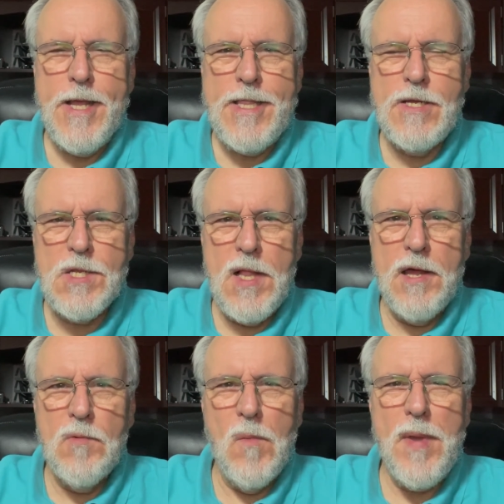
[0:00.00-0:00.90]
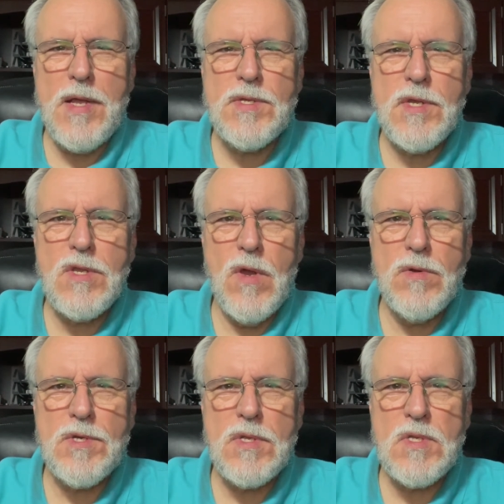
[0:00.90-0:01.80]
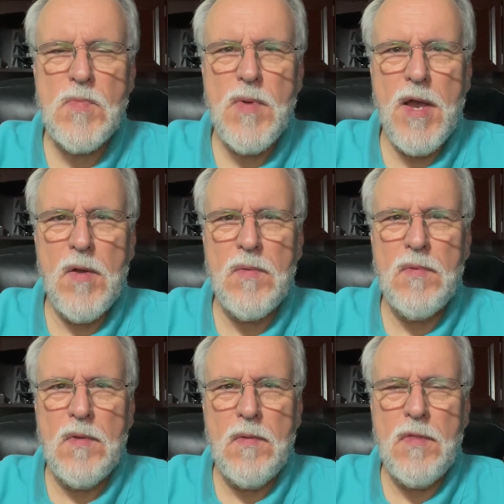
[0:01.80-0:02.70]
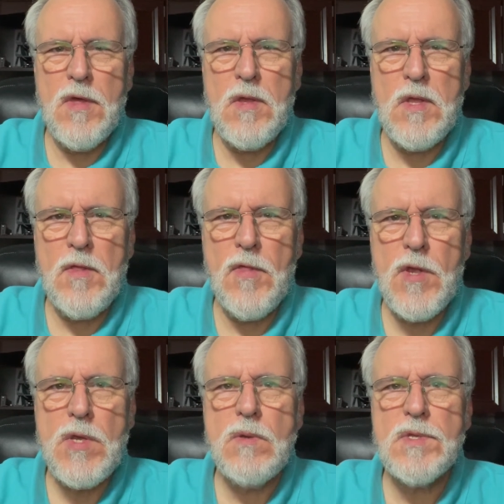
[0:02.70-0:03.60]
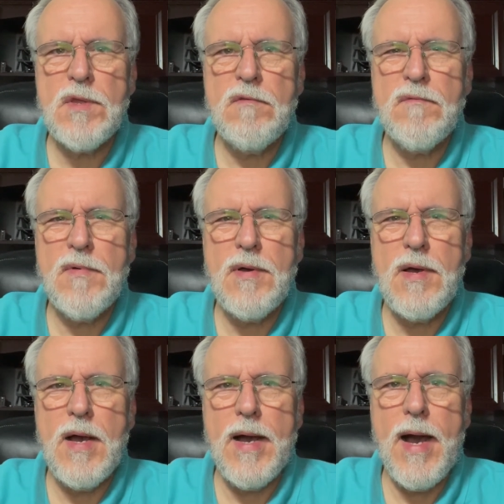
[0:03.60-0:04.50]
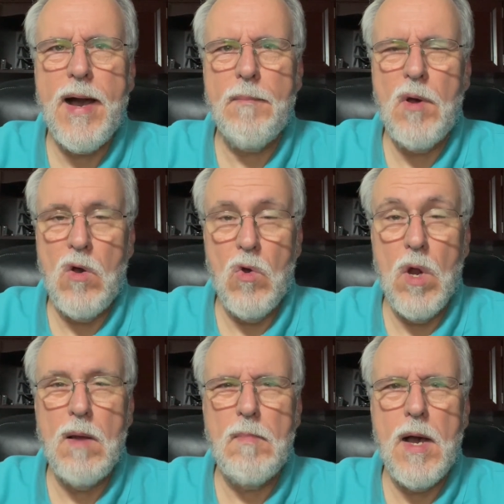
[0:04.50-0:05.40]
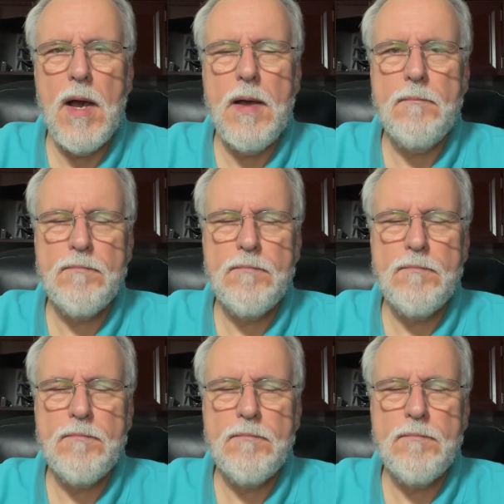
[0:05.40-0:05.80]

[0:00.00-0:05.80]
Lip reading: There's a lot of romantic notions about the use of Abba or Abba